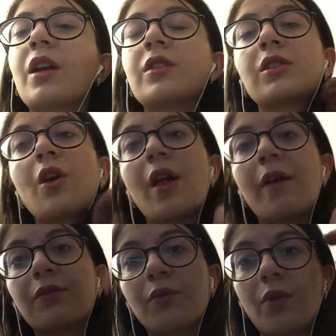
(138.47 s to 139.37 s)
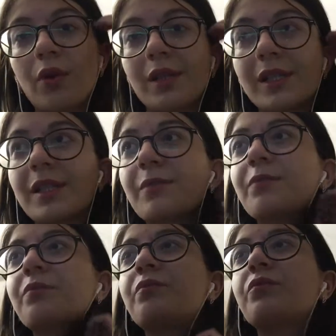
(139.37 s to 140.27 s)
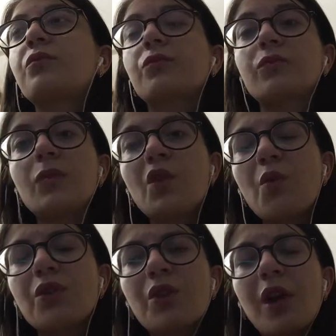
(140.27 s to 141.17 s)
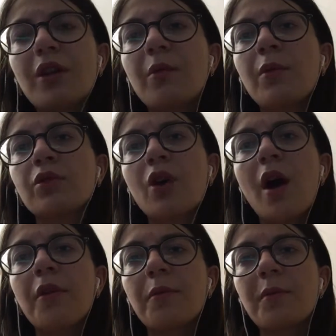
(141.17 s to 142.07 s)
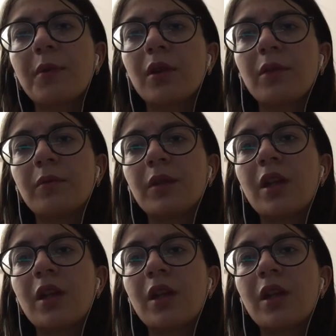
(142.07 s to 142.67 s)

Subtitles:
And so left, of course. Would you recommend to other people?